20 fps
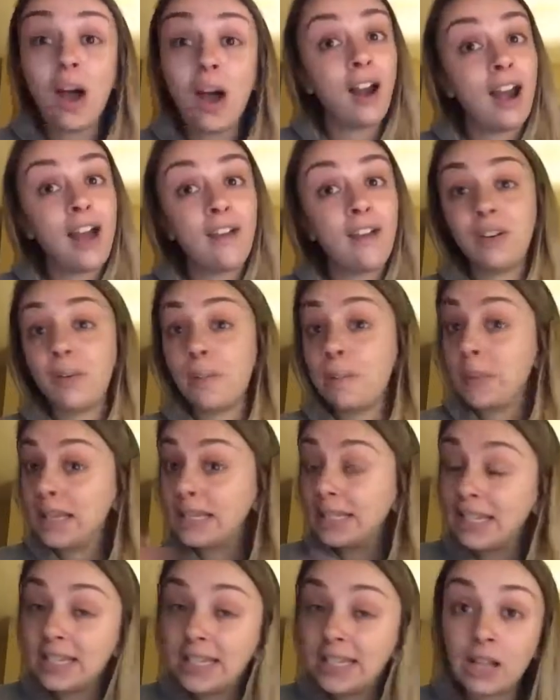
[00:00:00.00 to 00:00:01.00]
are having a
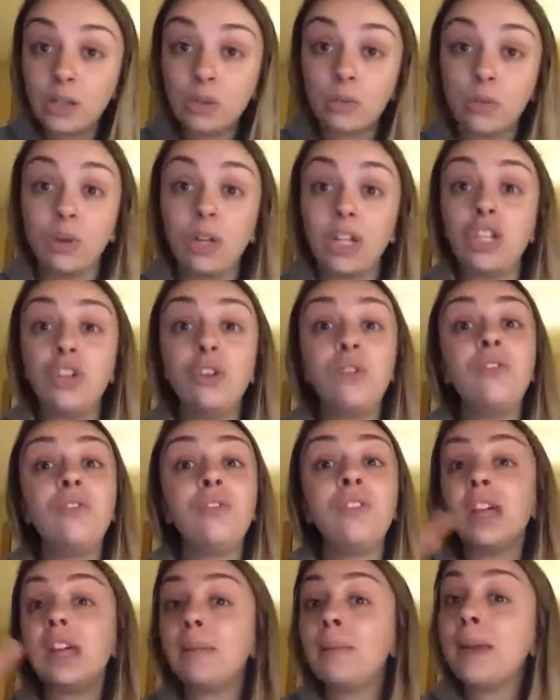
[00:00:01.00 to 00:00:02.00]
busy schedule and you
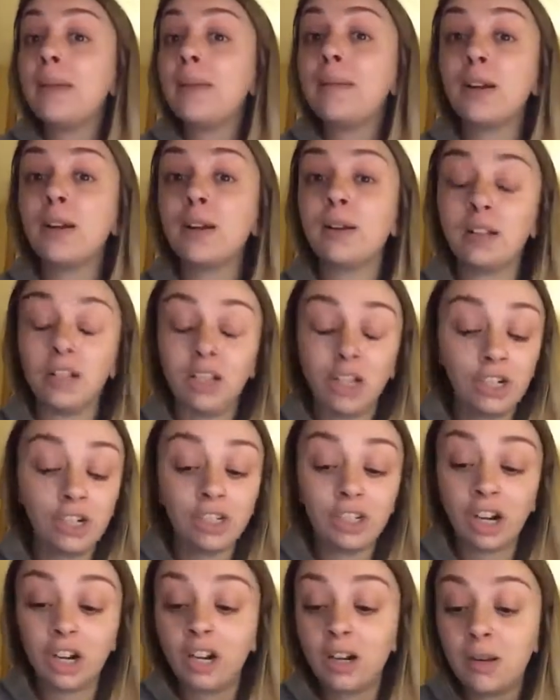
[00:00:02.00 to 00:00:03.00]
feel like maybe you're
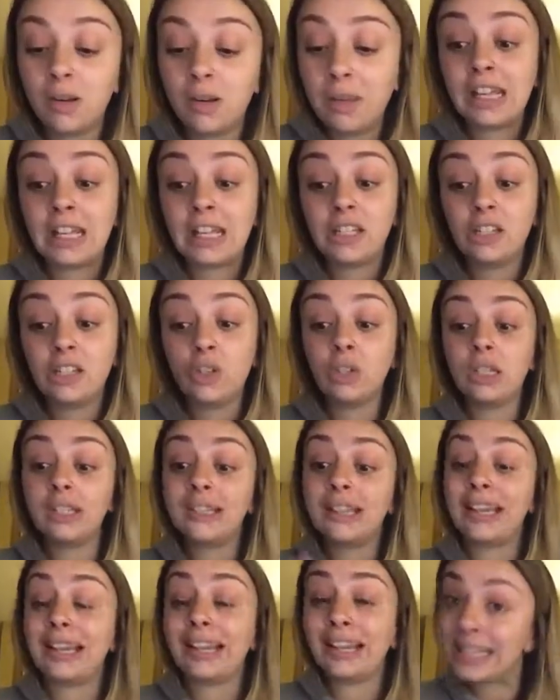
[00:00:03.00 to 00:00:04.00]
starting to make excuses,
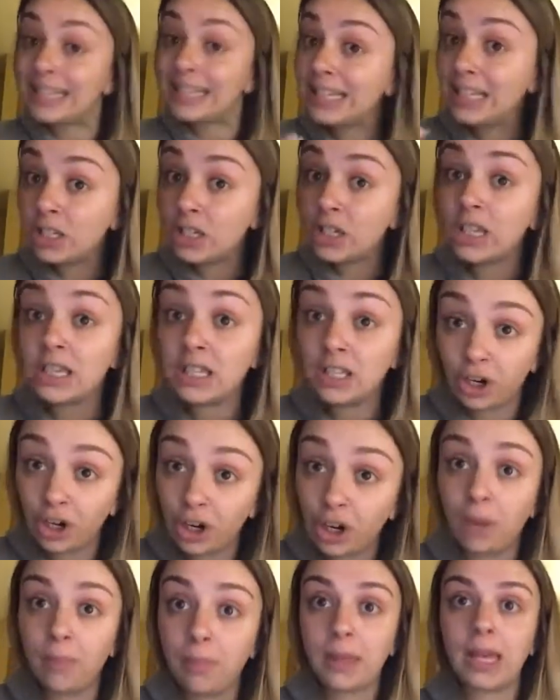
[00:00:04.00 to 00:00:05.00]
like listen to this
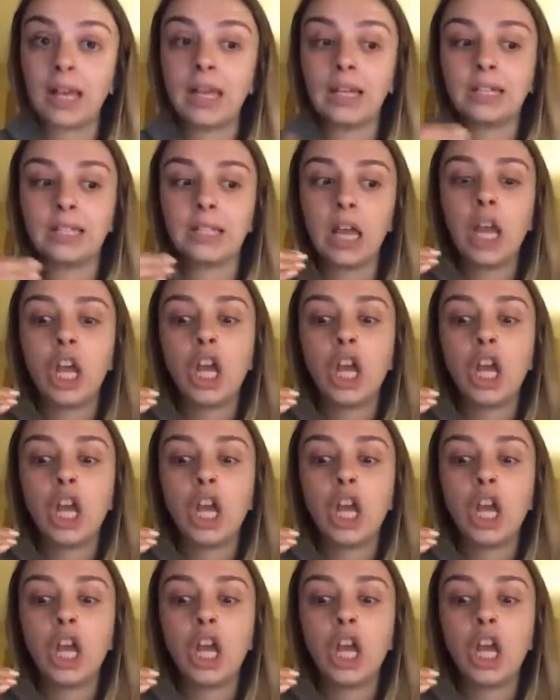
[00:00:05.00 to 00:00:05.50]
girl because